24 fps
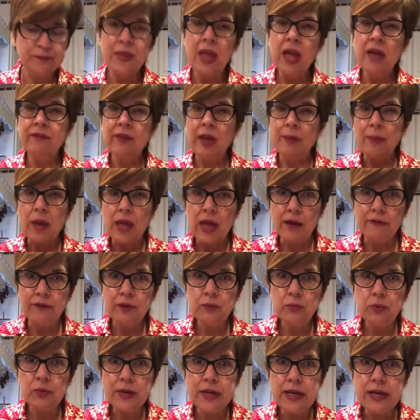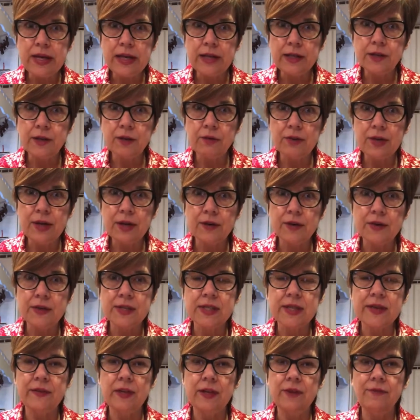Got my oven preheating to
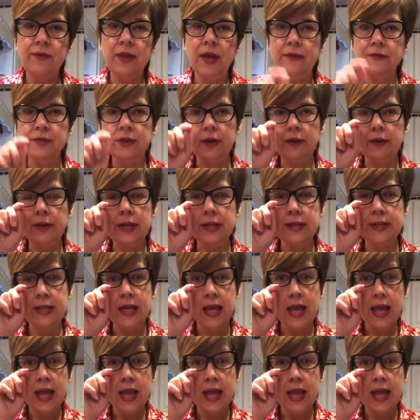375 degrees,